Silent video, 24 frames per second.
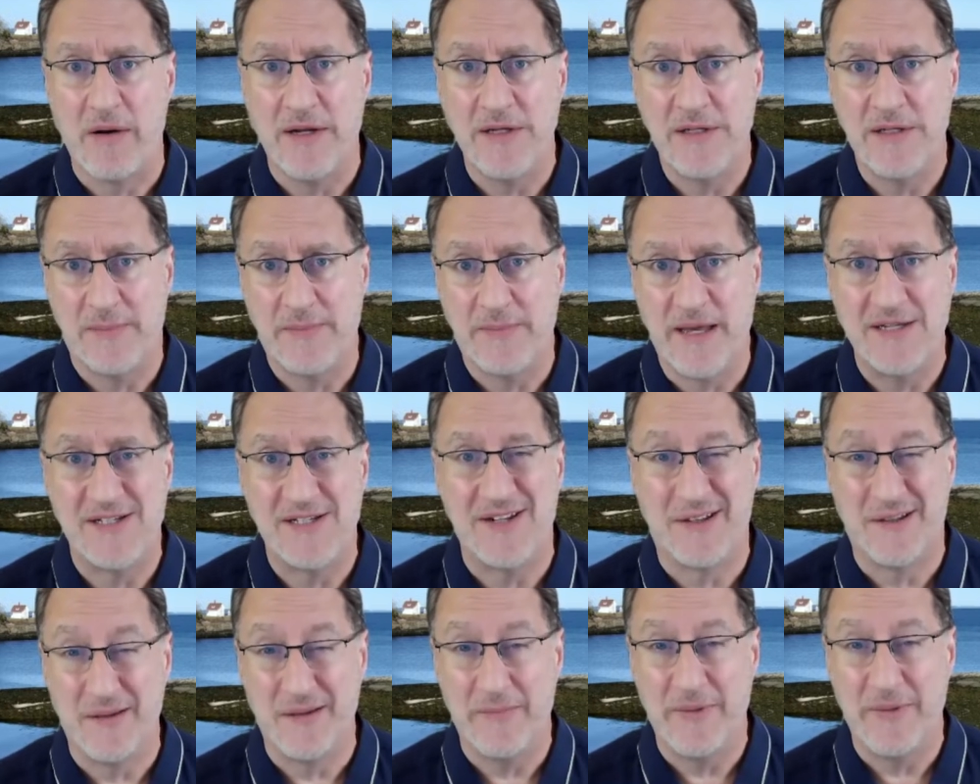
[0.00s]
to
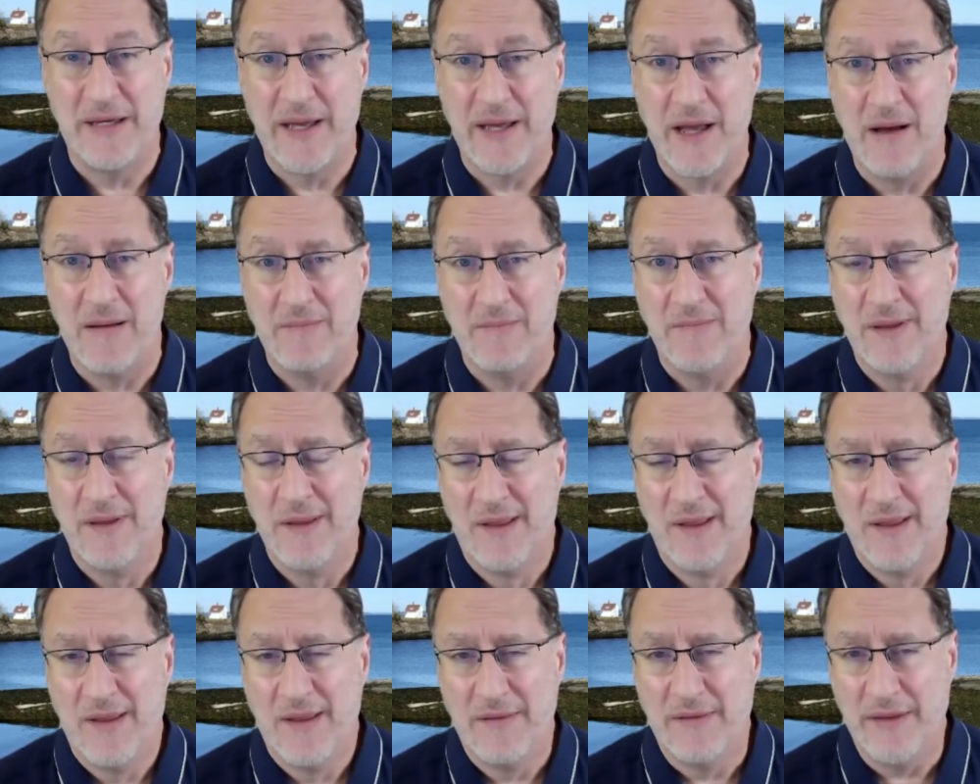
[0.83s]
basically become
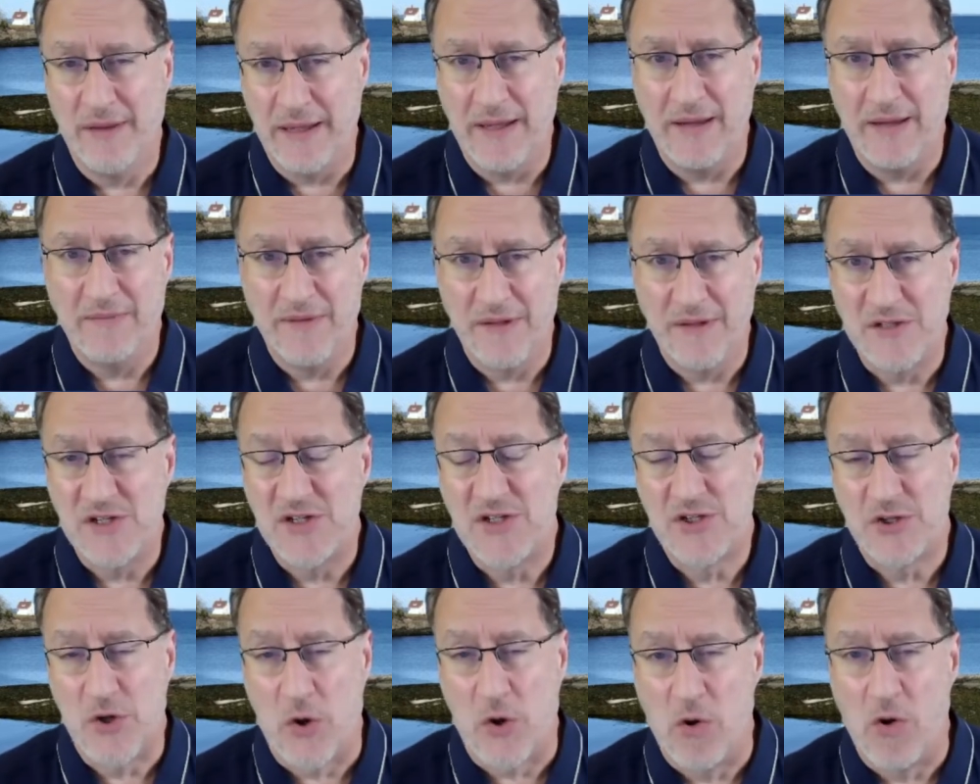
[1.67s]
the
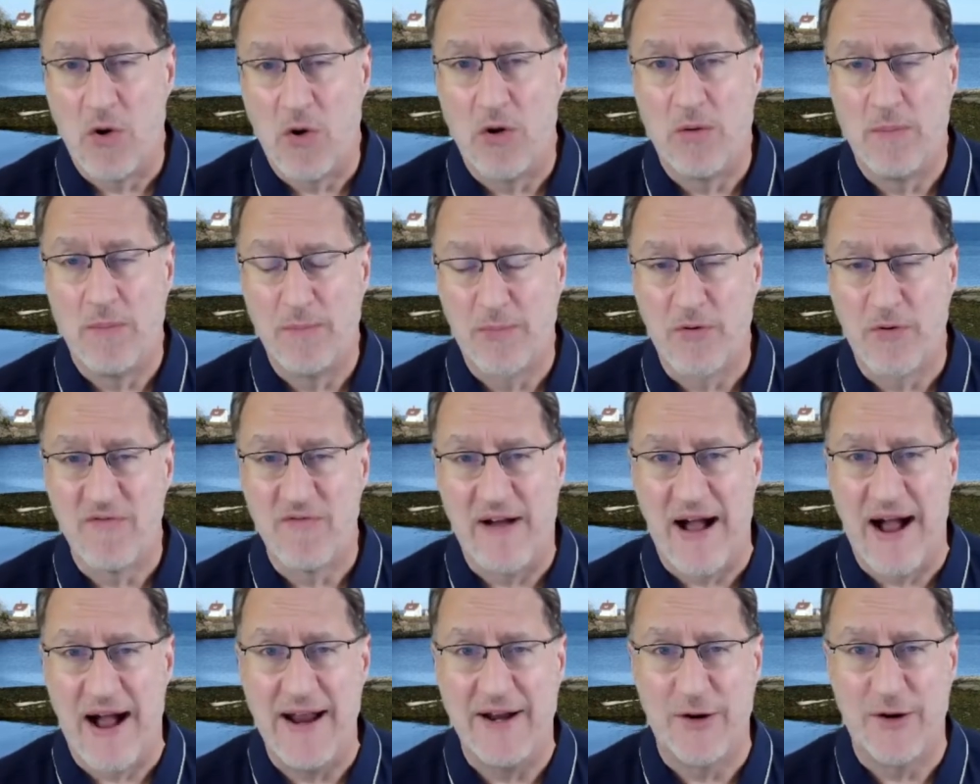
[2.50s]
sole
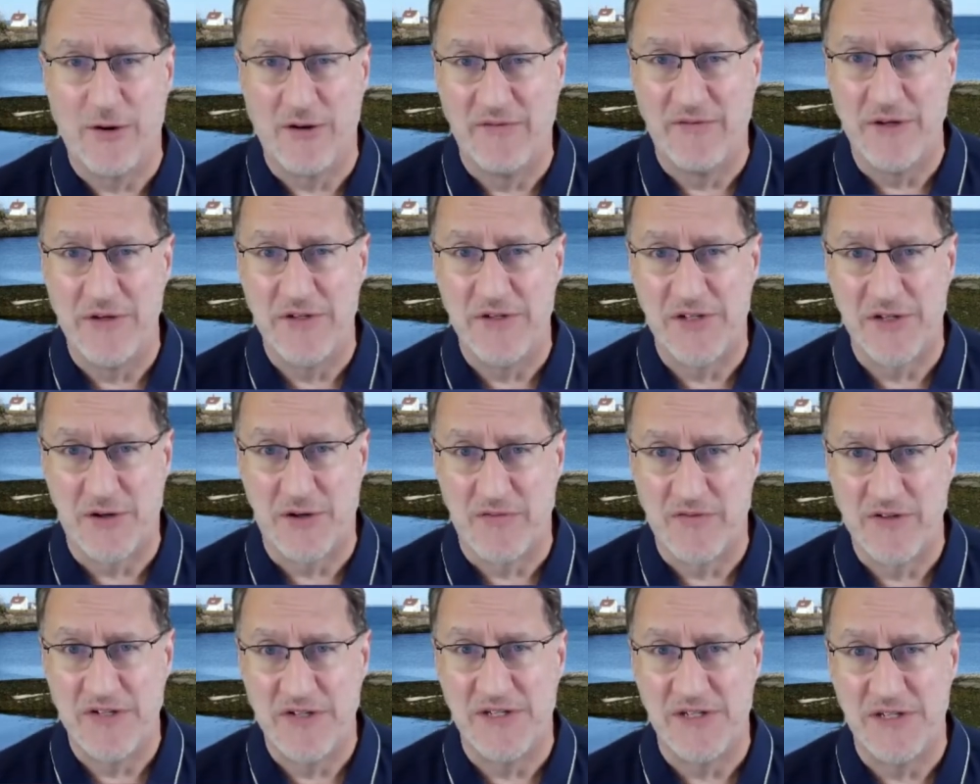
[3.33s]
provider of those
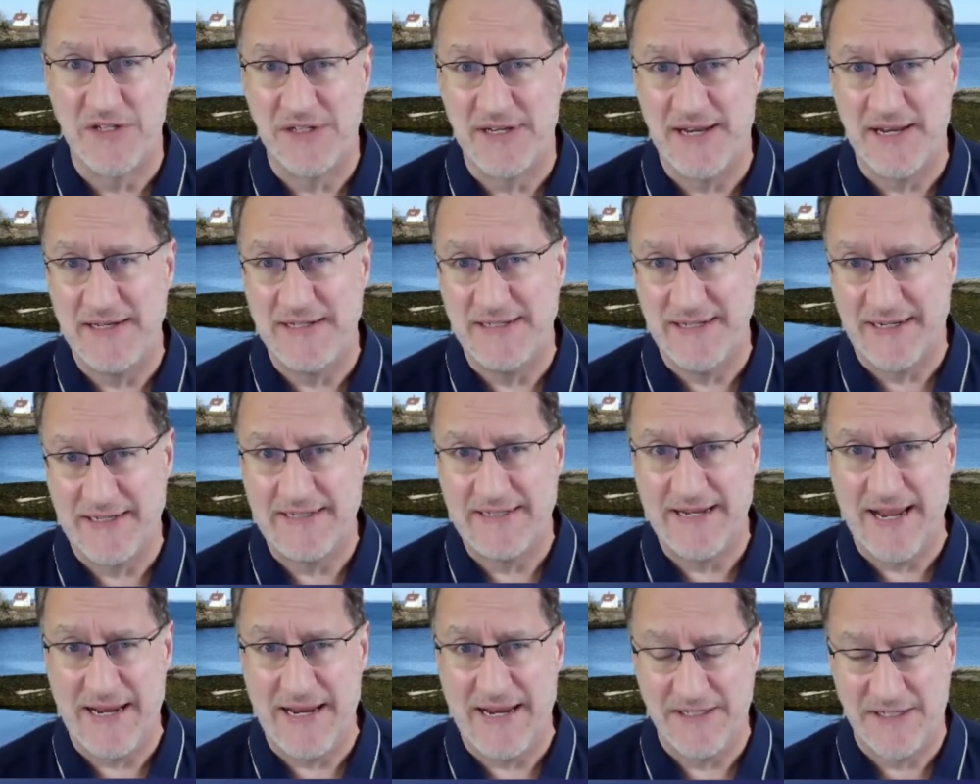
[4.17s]
services and
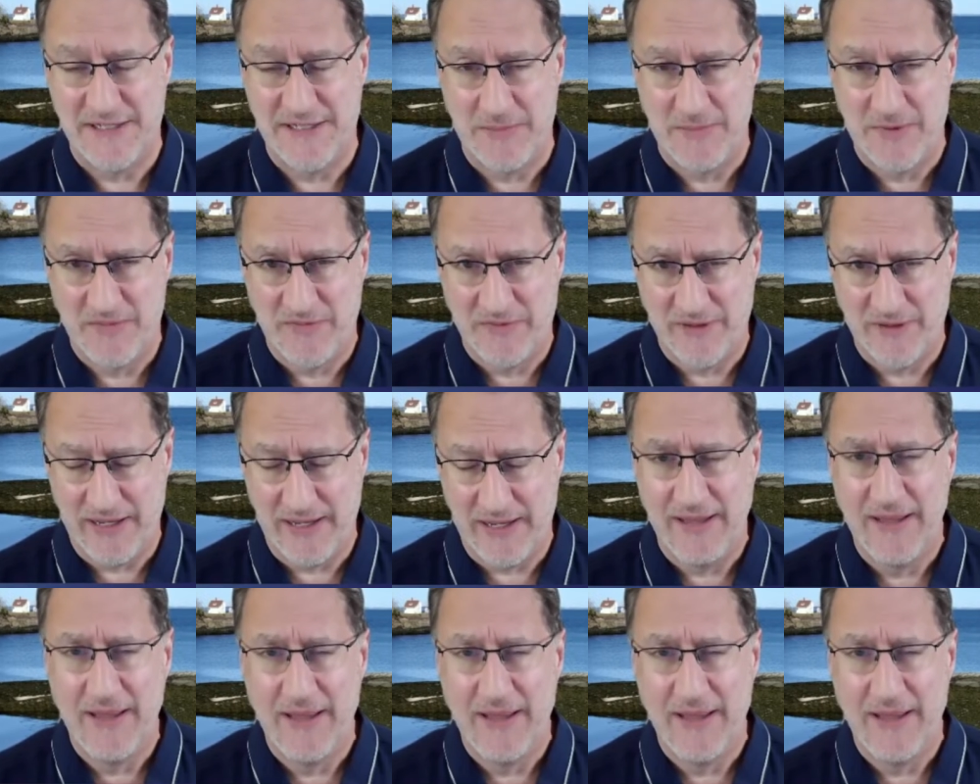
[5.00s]
dictate some of the